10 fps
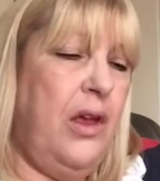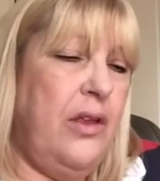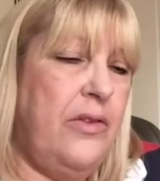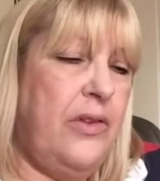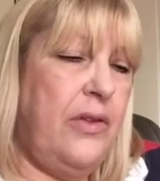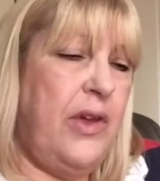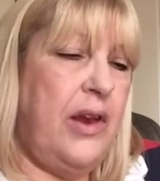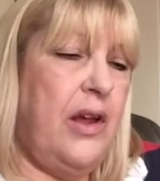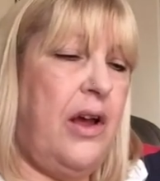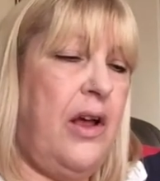So
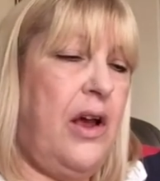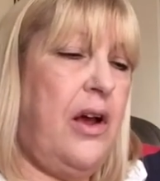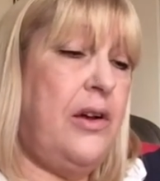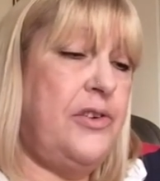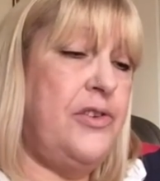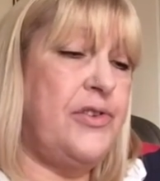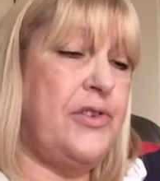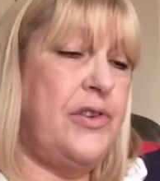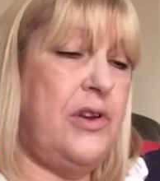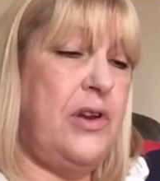then I
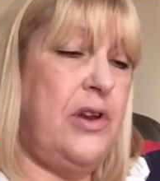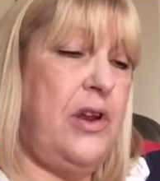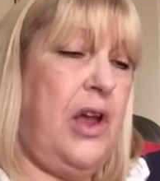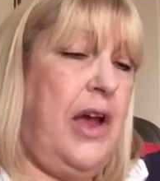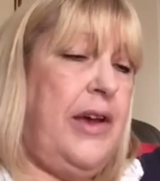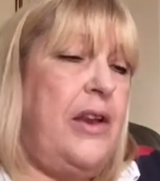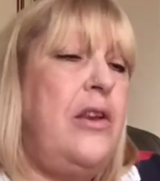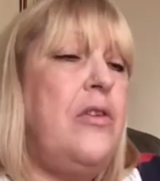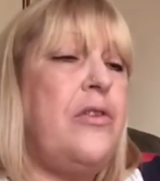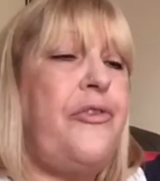can
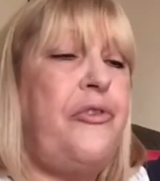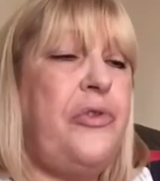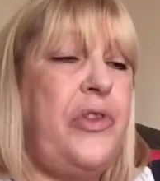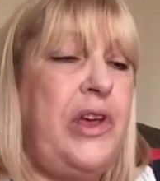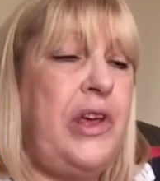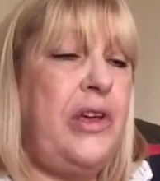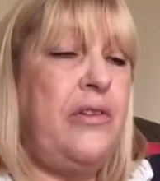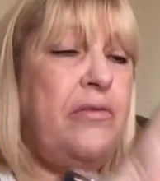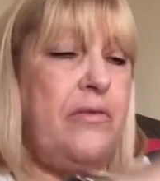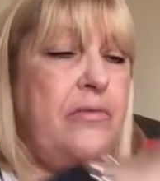look for the
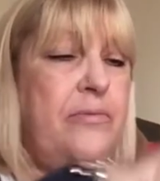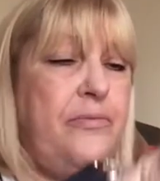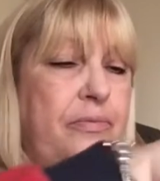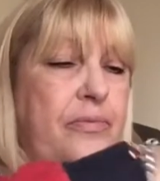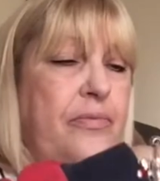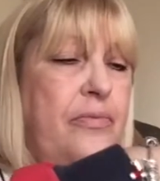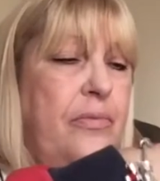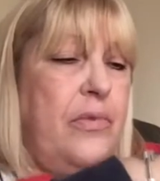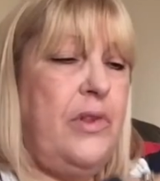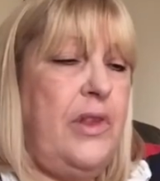
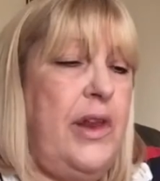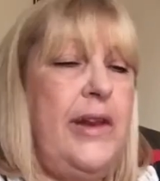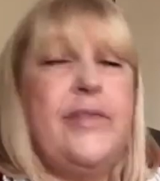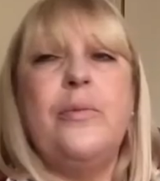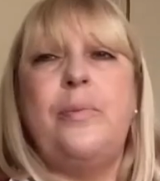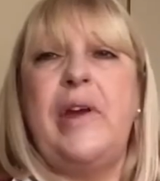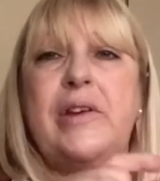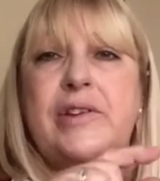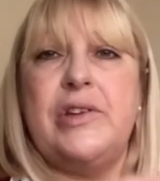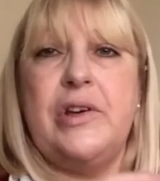little
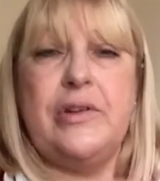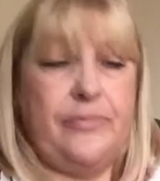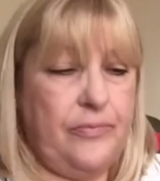picture